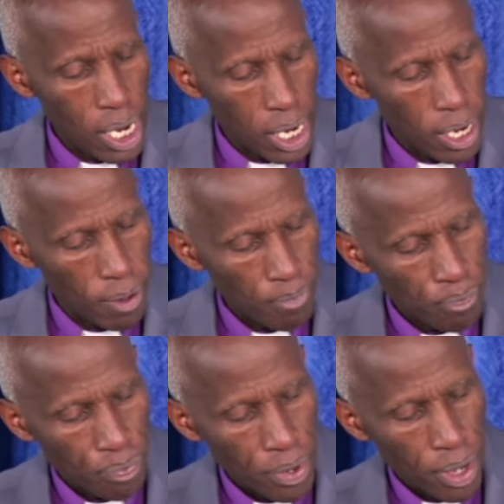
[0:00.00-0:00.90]
anger,
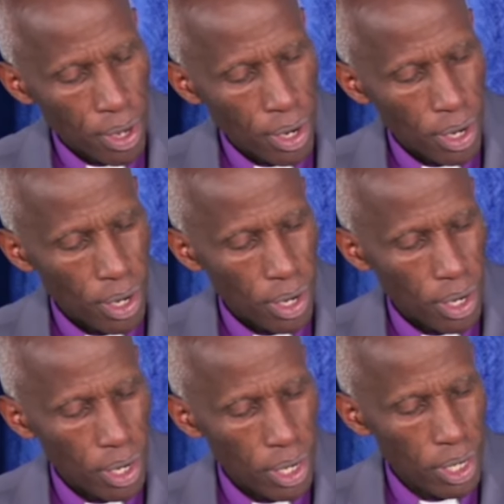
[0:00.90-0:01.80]

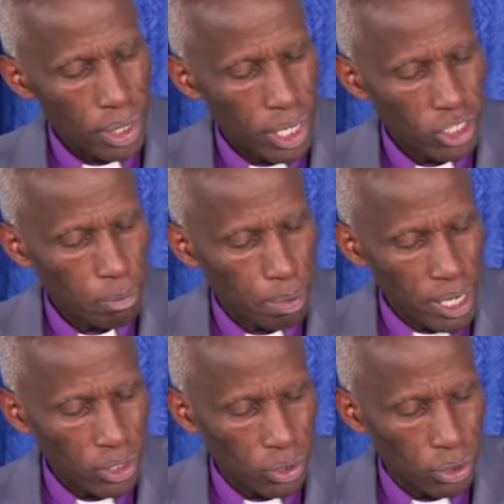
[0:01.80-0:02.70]
and the
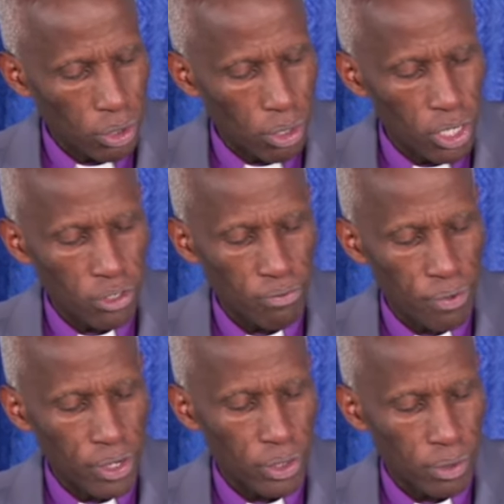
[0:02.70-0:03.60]
expression on
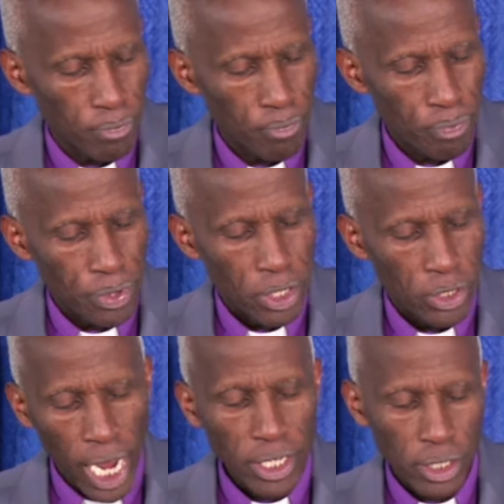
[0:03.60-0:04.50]
his face
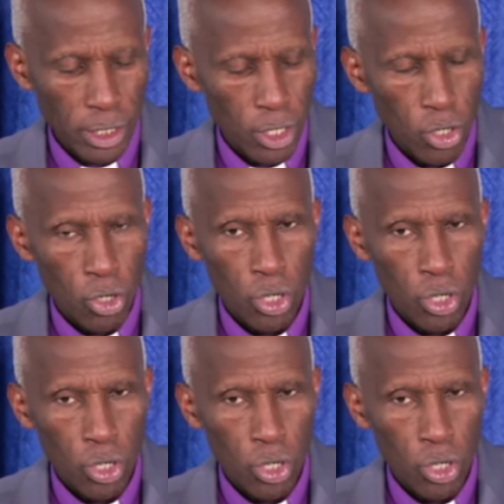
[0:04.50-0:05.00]
changed